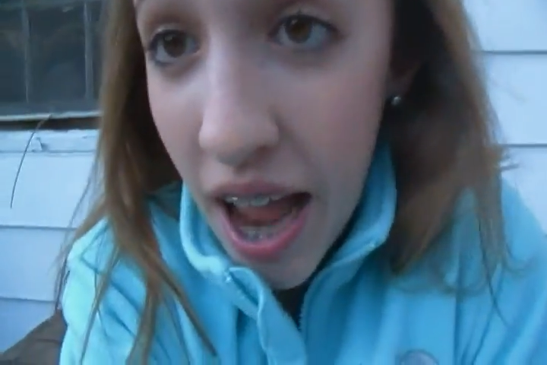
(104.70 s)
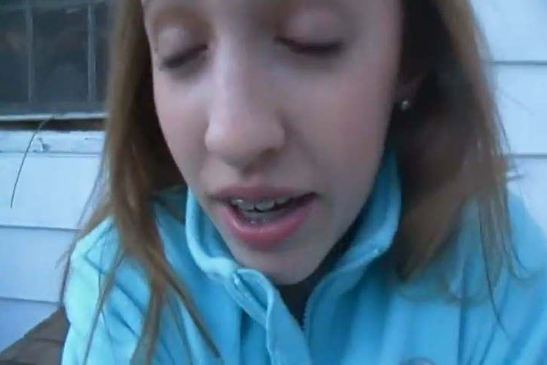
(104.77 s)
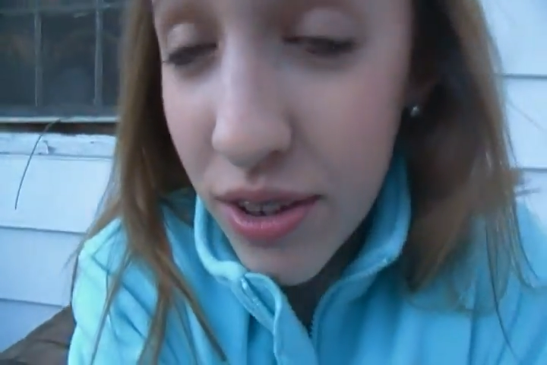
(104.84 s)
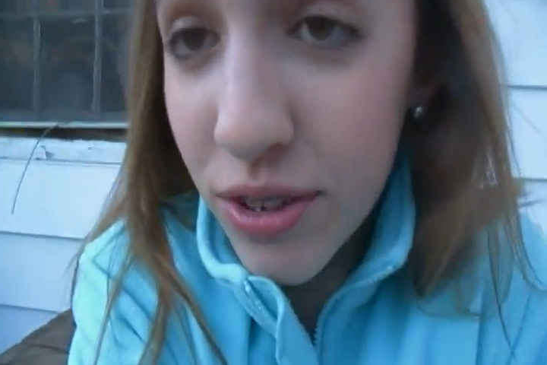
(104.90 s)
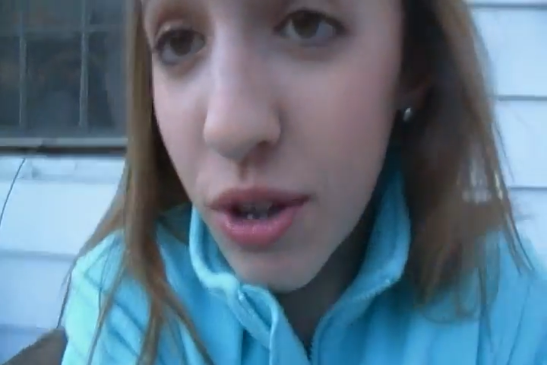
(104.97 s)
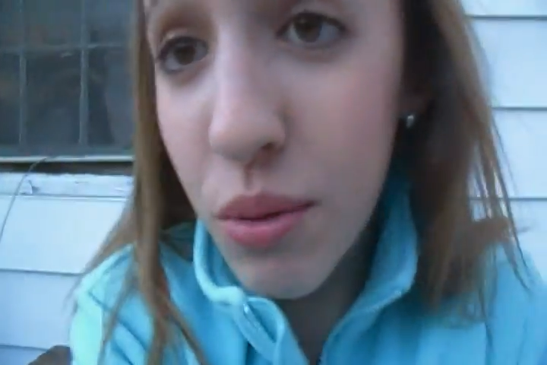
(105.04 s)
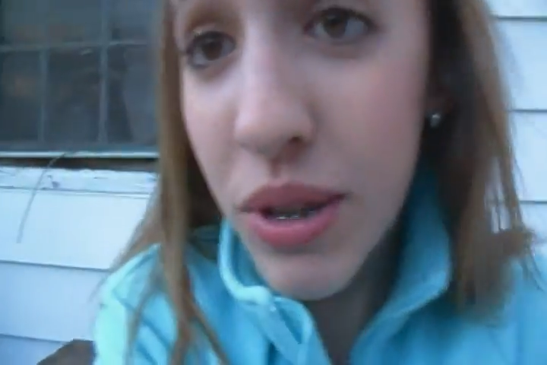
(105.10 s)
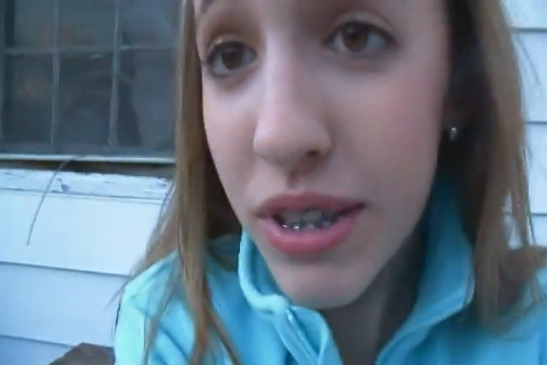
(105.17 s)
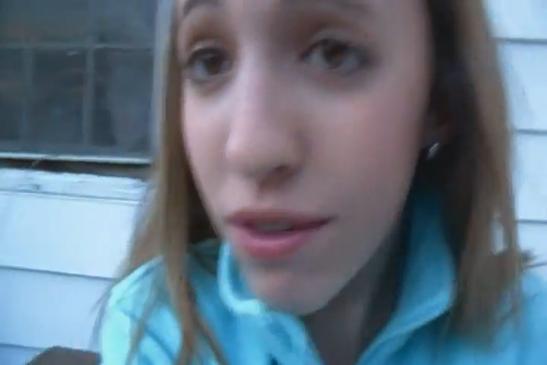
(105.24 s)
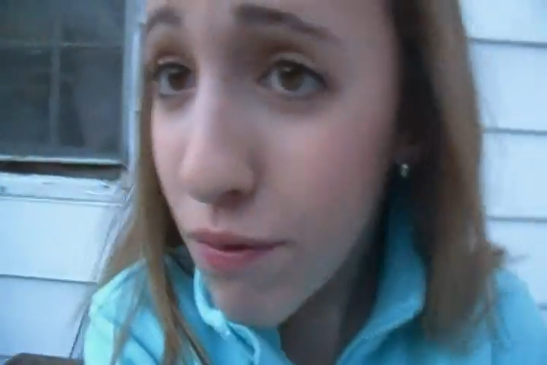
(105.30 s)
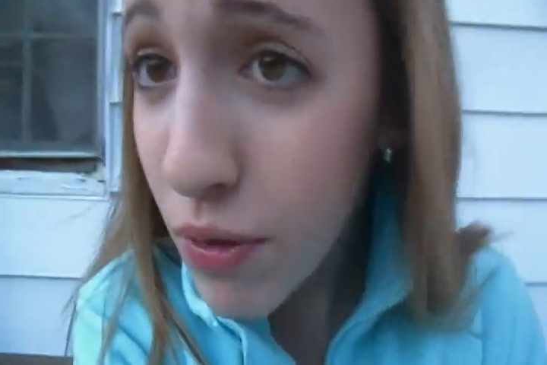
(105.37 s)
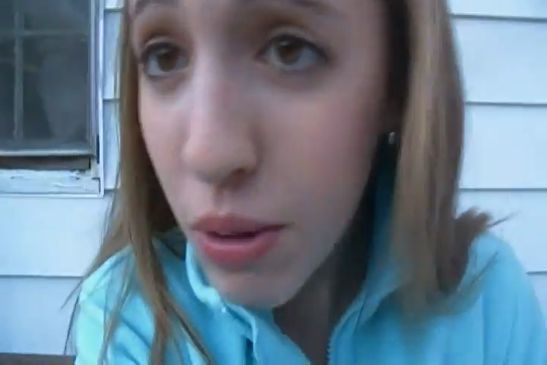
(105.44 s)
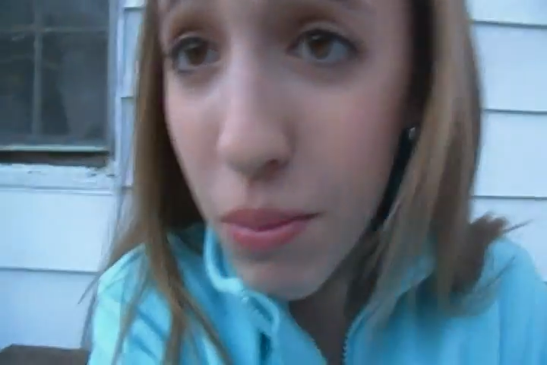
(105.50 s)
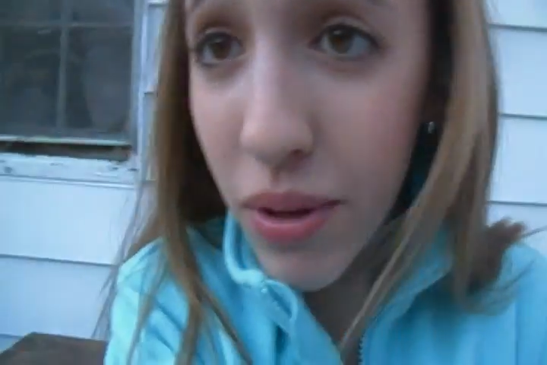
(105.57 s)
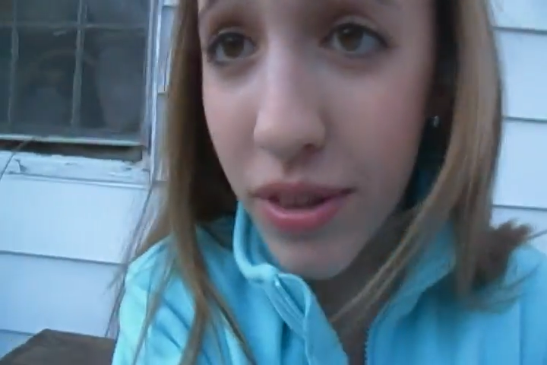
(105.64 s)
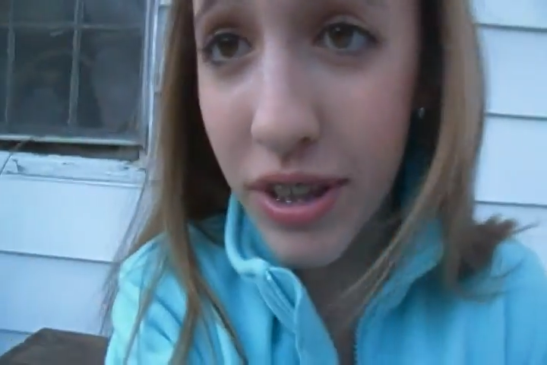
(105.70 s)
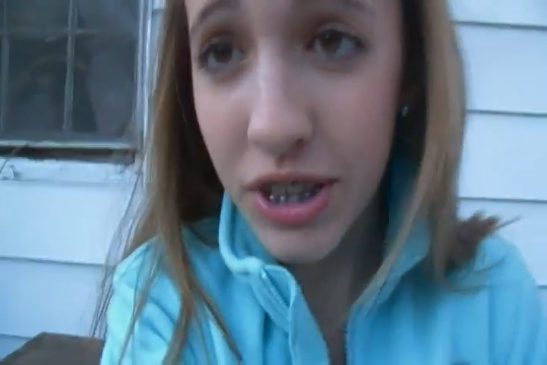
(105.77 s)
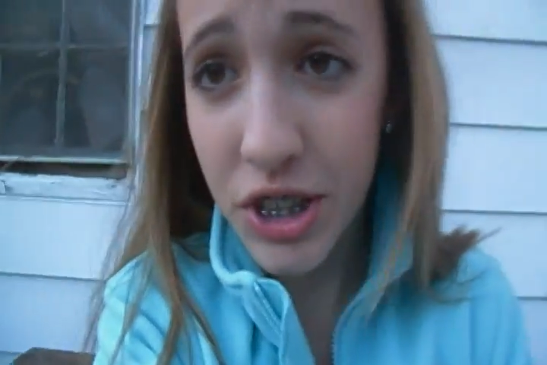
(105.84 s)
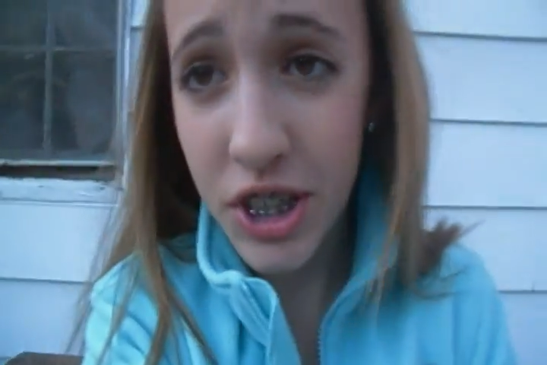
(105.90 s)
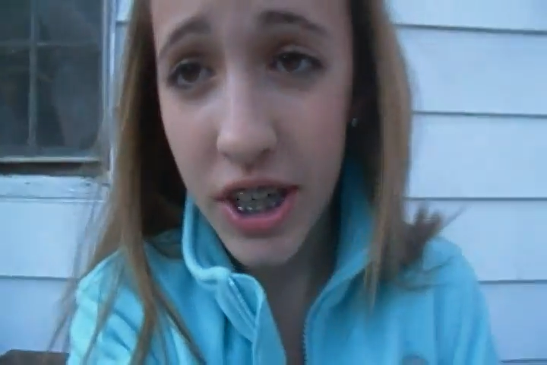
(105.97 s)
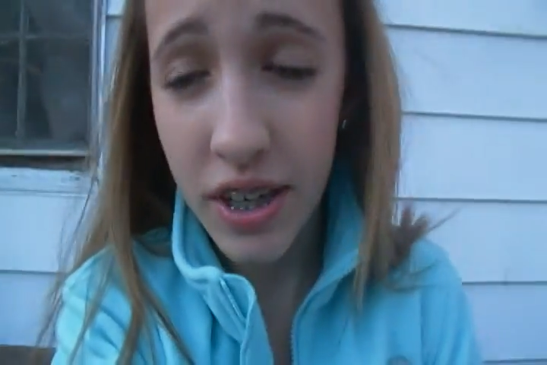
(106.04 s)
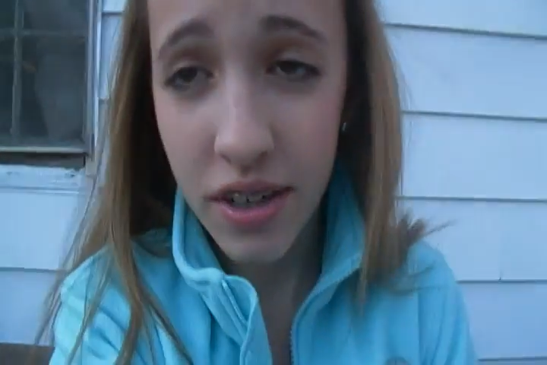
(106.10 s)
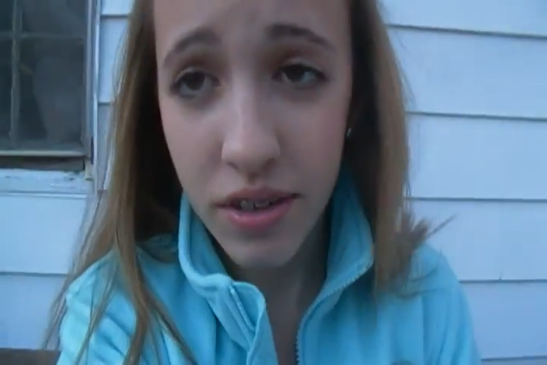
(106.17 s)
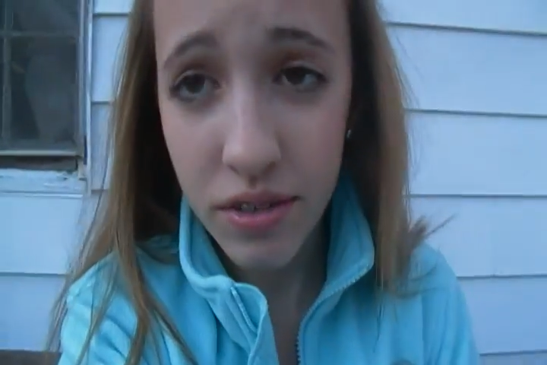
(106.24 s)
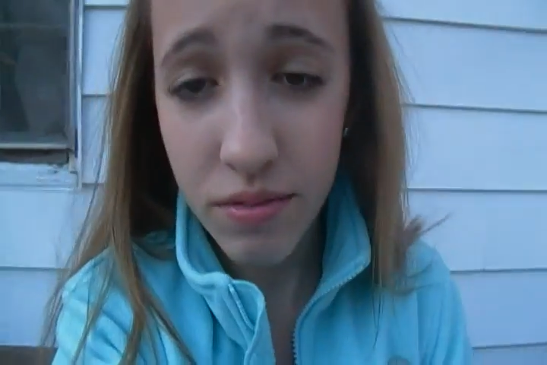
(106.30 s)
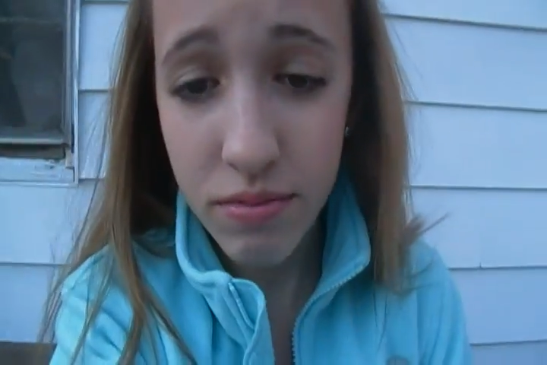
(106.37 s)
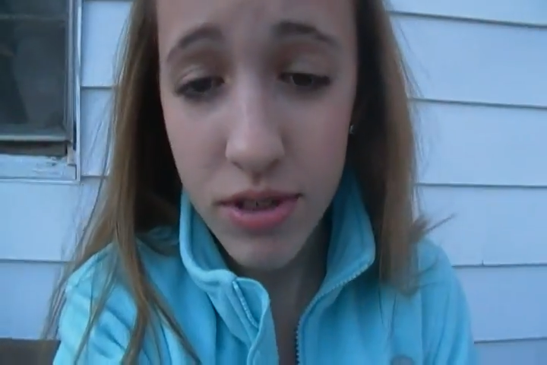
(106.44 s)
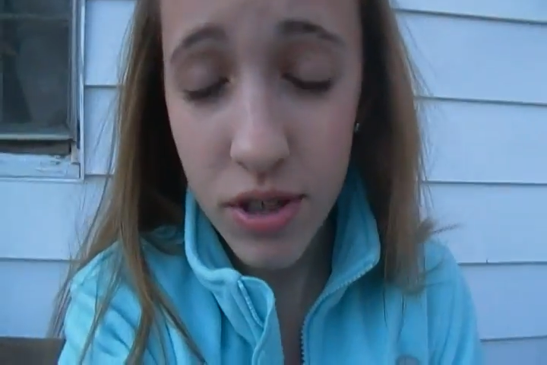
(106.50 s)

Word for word: I don't know what to film on this channel.